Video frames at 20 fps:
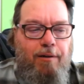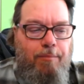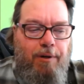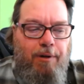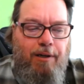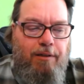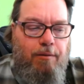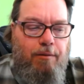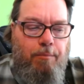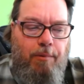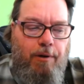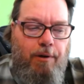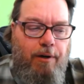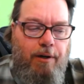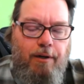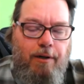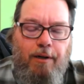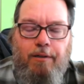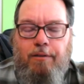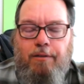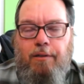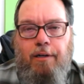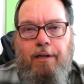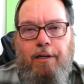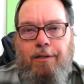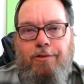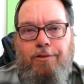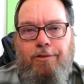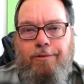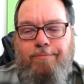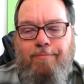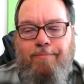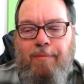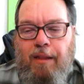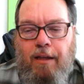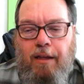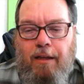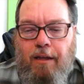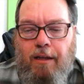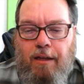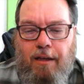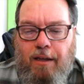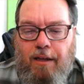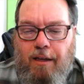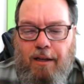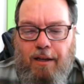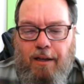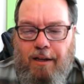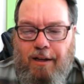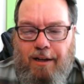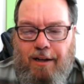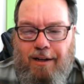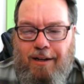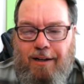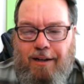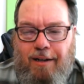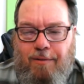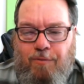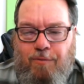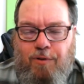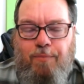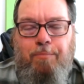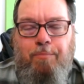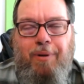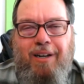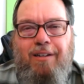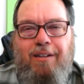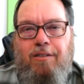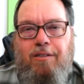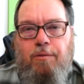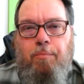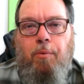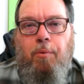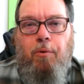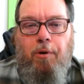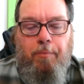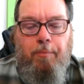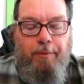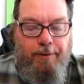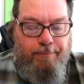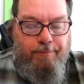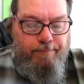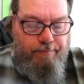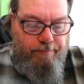But as a birding destination, uh, it was a big disappointment.